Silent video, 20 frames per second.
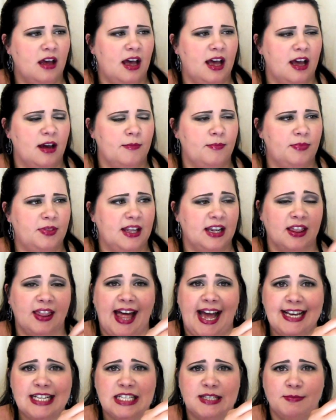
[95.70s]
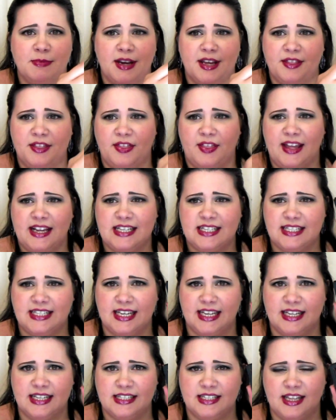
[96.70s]
Then last month they
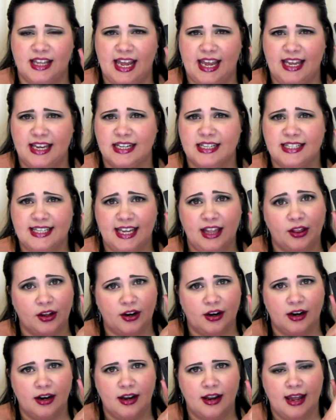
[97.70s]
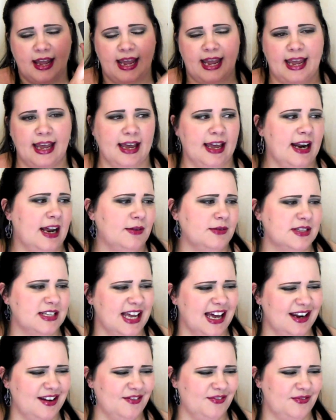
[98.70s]
sent a concealer, and I was
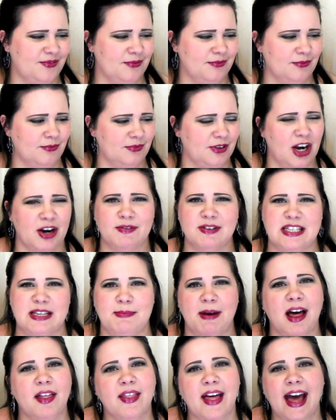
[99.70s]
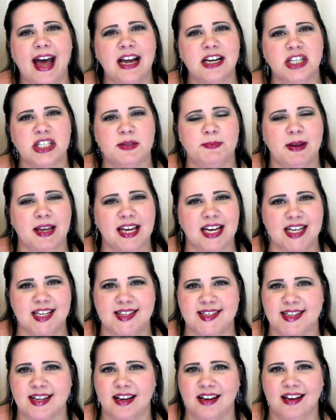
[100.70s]
kind of nervous about that just
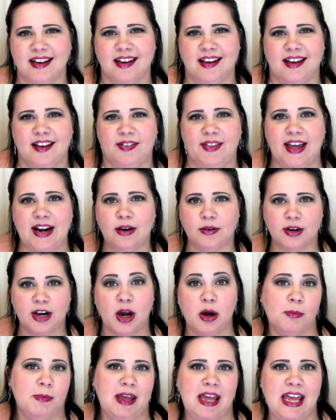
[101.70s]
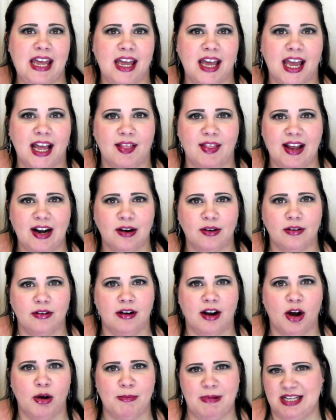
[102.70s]
because they don't know me and they don't
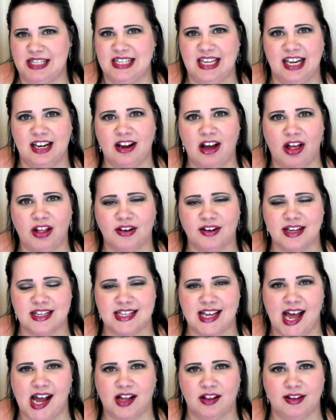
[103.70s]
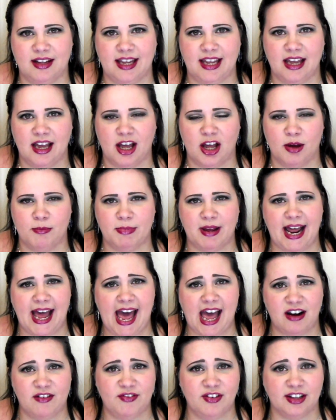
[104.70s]
know my skin color exactly, but I
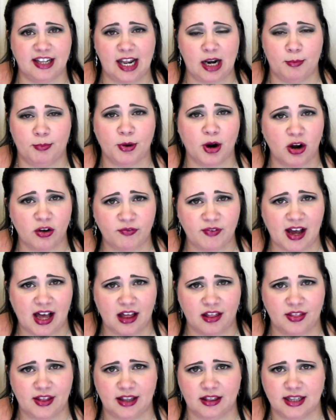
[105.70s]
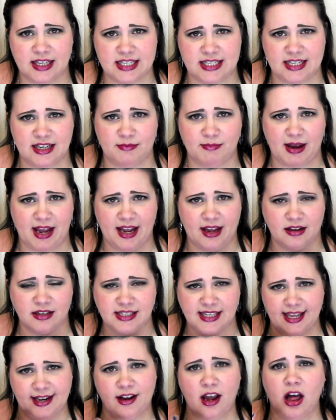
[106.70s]
had filled out a profile that listed my
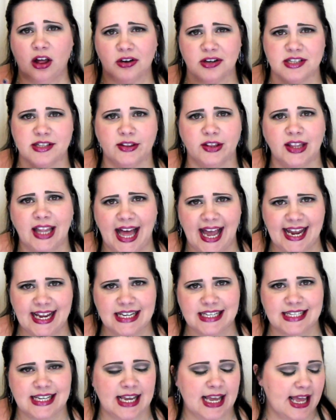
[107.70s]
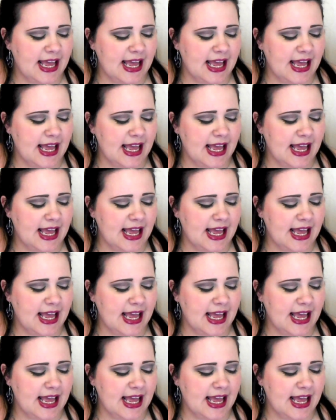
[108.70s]
skin color as light.